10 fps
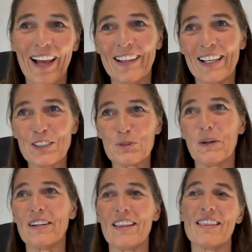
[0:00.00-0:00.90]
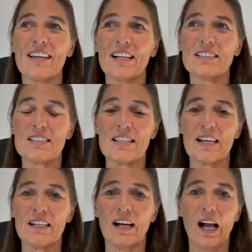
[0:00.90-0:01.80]
And that's one of the things
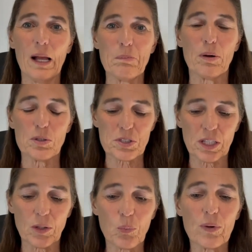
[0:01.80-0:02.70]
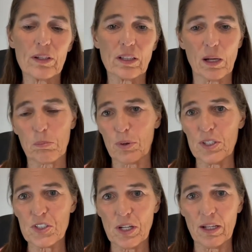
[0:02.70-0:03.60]
that I personally really
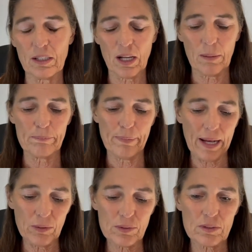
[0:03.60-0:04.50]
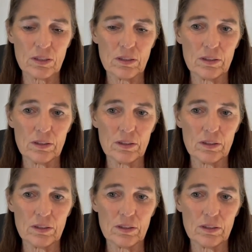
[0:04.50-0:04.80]
appreciate about